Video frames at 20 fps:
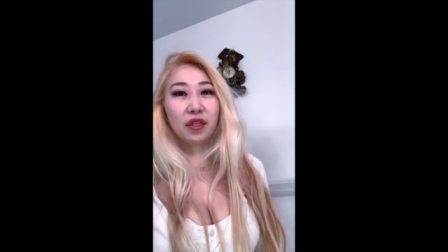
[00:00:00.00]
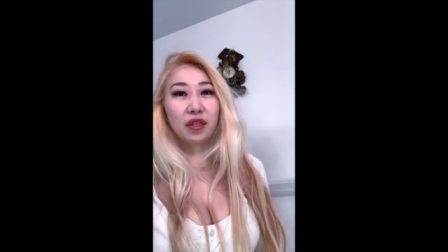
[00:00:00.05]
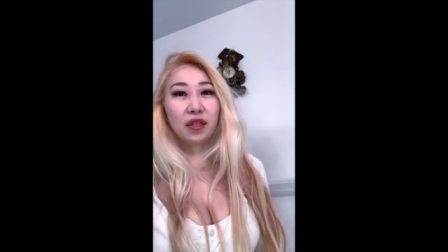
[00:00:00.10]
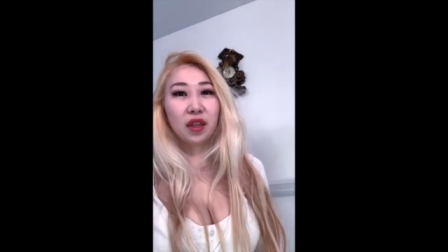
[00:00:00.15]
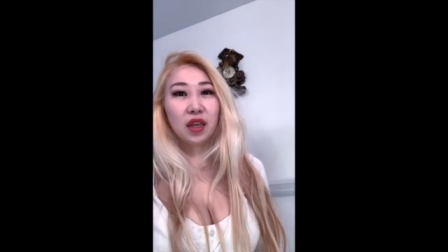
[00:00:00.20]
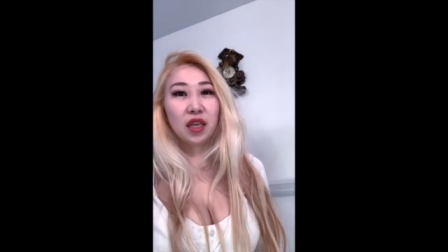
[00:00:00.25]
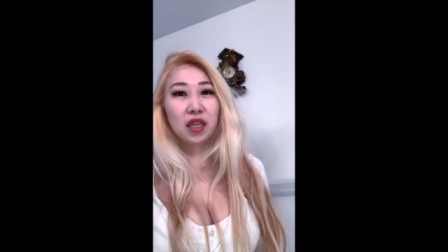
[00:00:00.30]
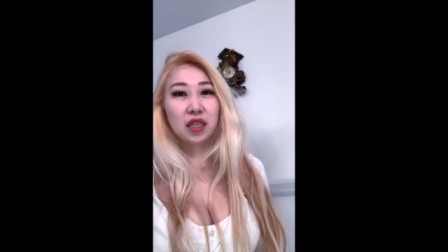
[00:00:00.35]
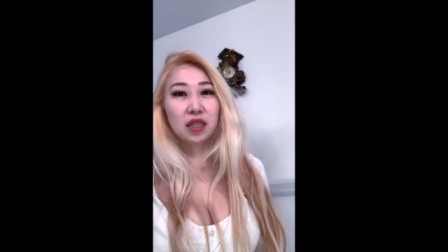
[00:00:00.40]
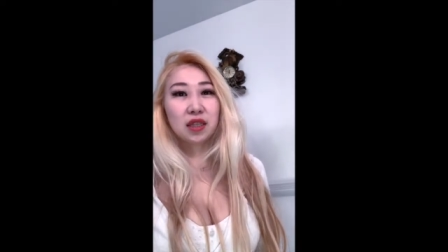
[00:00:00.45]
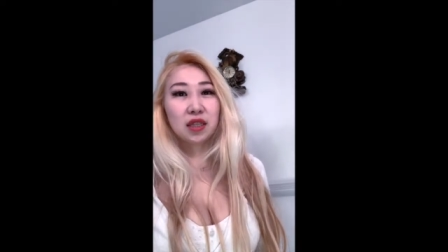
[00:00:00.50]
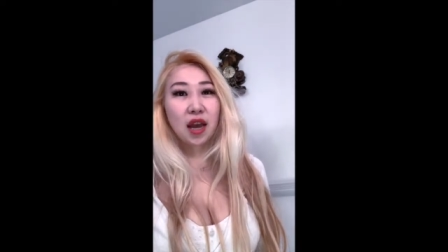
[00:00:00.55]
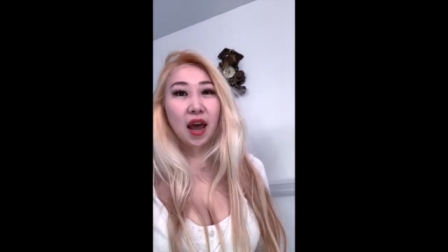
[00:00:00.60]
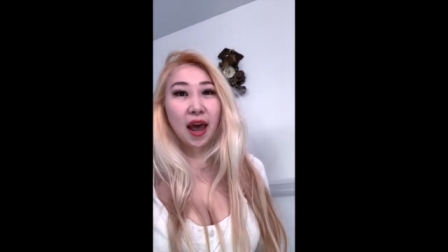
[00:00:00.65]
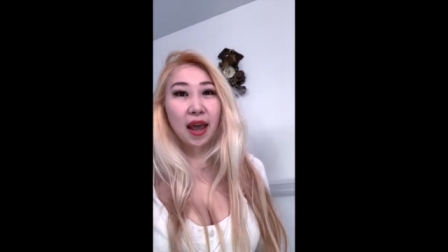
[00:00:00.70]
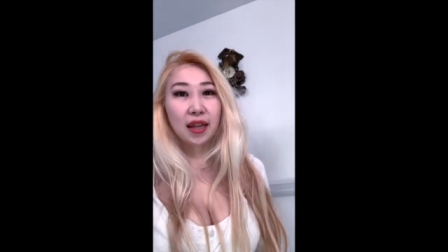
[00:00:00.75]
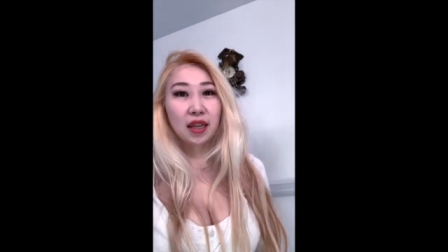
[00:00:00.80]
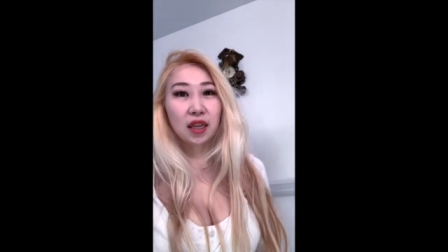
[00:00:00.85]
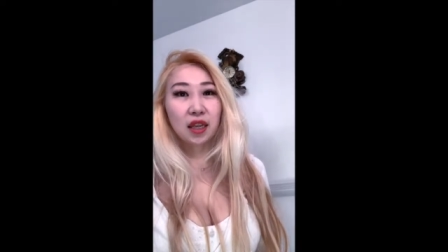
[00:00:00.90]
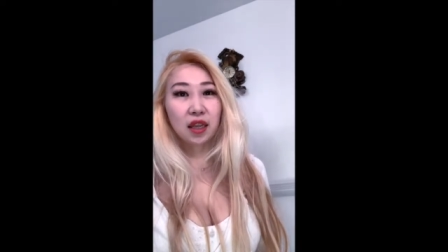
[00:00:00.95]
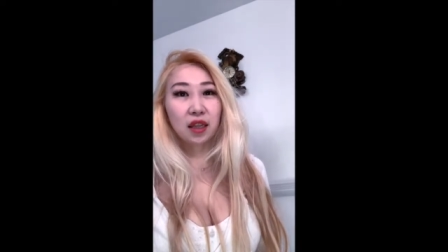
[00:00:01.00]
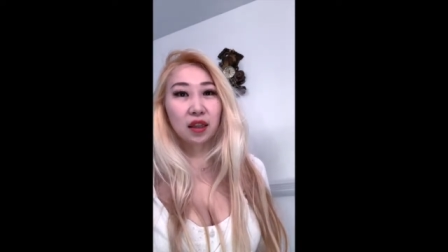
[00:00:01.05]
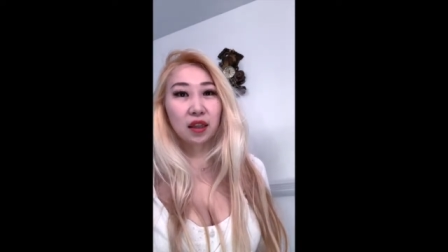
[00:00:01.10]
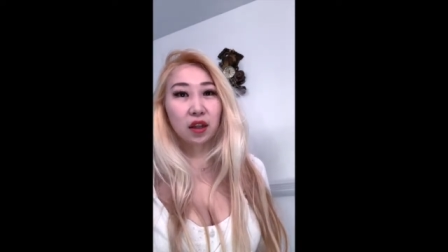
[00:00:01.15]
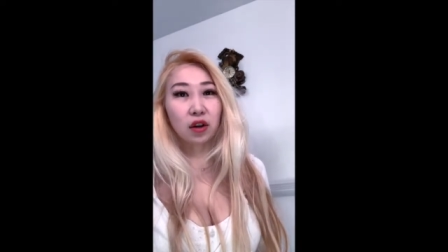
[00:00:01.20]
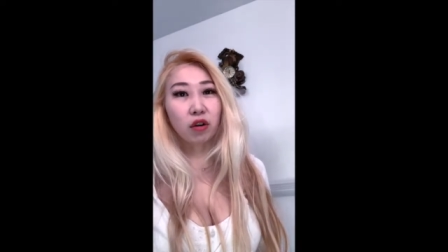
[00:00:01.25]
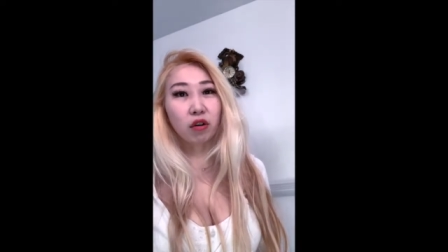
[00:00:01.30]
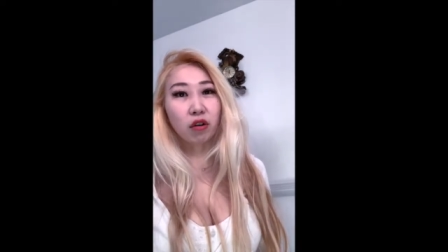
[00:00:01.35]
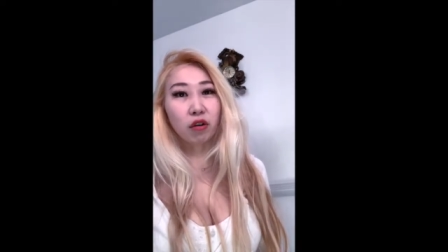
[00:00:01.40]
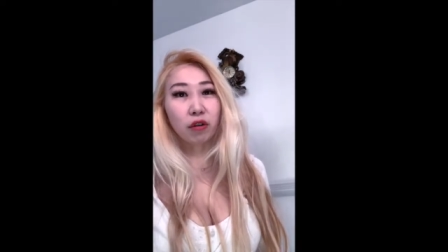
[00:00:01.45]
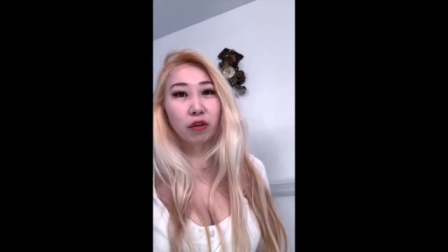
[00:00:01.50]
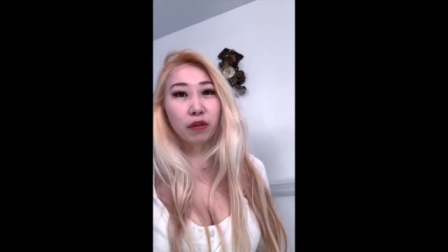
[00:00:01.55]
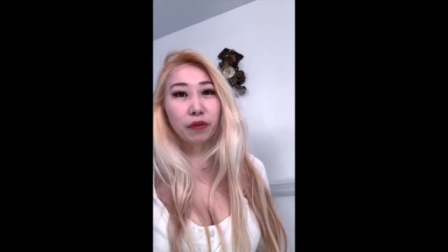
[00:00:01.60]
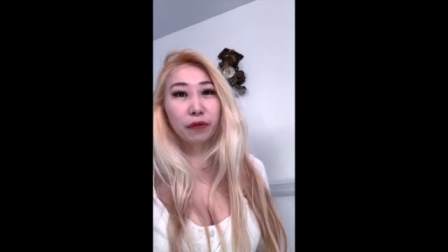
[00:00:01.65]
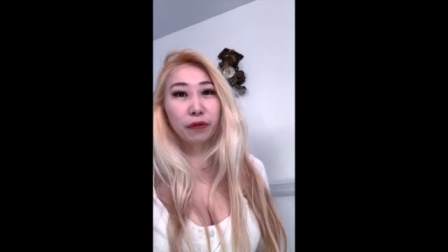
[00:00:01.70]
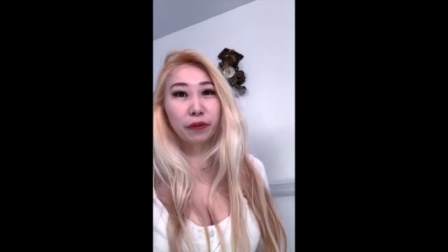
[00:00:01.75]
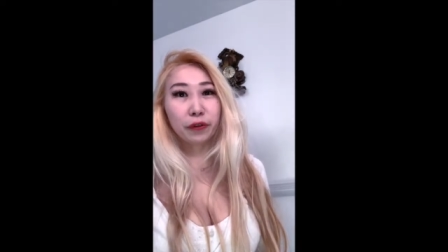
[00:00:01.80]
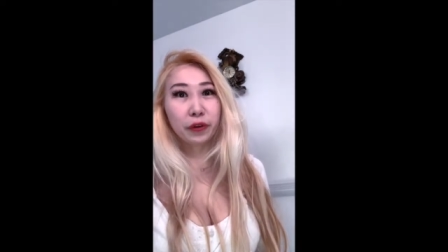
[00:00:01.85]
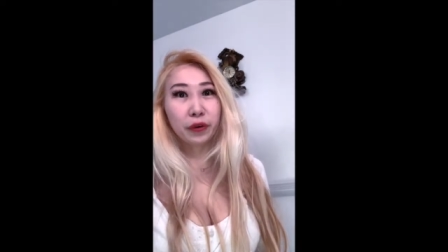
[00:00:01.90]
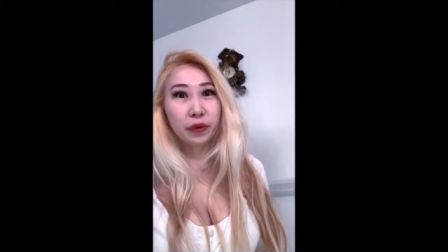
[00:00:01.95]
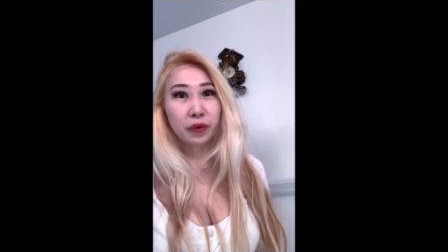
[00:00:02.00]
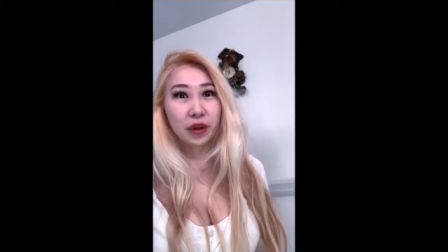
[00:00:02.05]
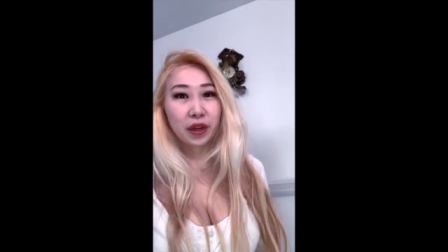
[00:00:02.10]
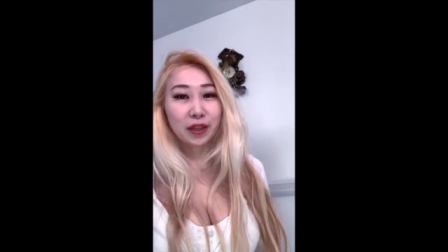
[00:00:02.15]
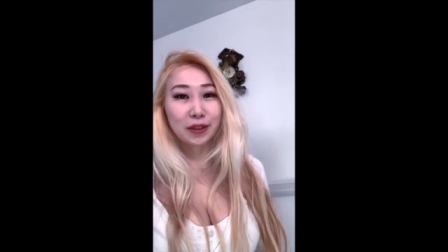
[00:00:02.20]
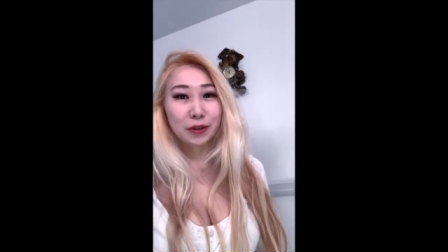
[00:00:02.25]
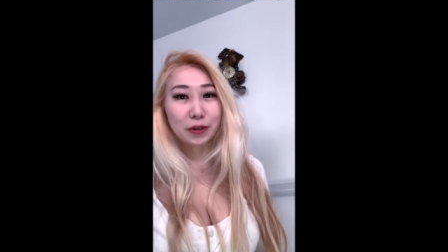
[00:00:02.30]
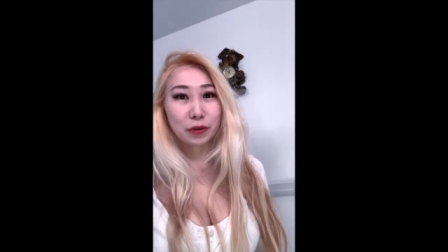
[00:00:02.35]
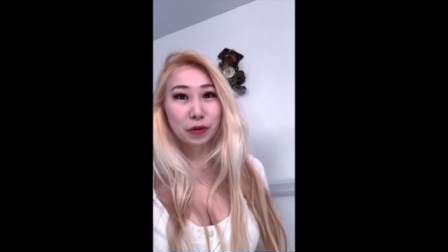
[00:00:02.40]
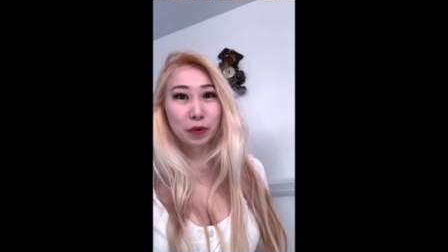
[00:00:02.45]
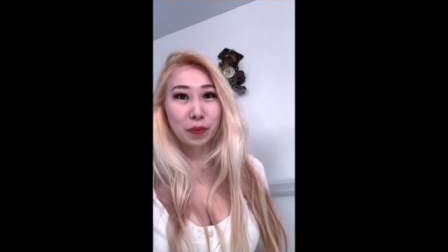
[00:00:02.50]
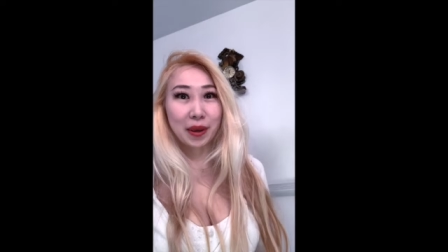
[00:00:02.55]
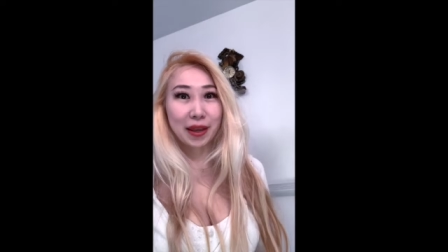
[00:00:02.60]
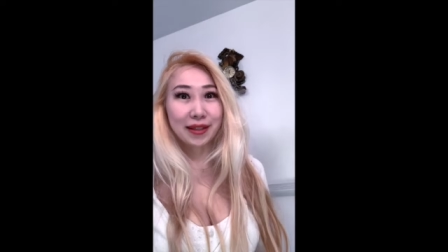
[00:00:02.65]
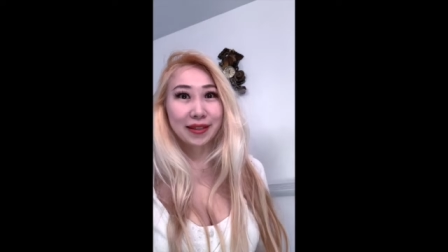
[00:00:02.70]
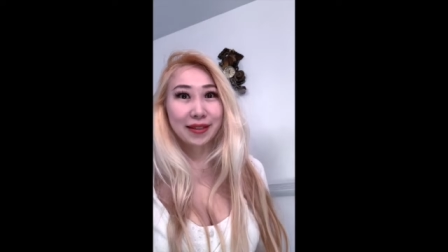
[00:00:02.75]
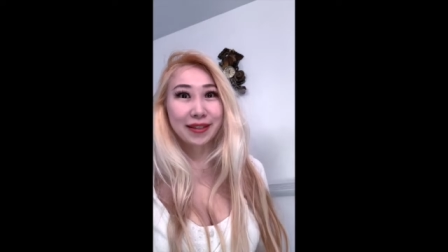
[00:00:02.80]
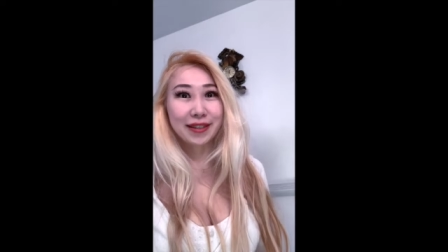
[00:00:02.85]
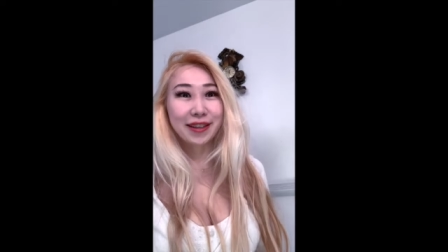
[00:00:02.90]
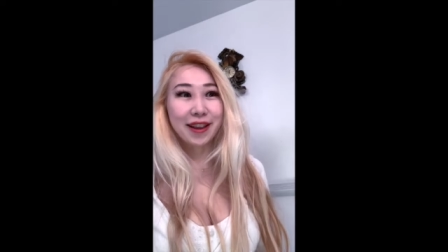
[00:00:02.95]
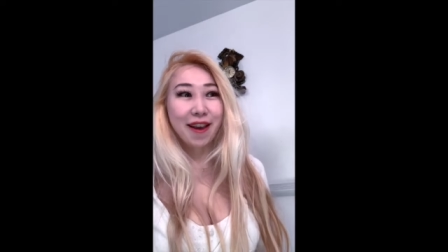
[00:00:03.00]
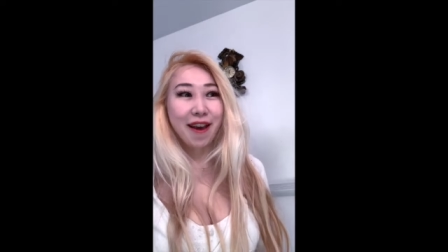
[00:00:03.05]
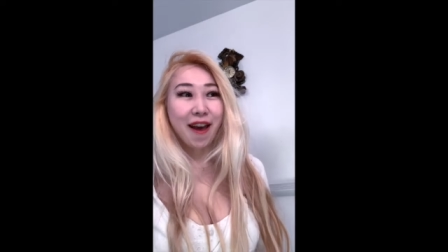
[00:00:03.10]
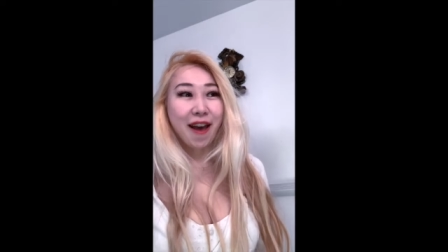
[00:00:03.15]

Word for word: these tiny little flute instruments,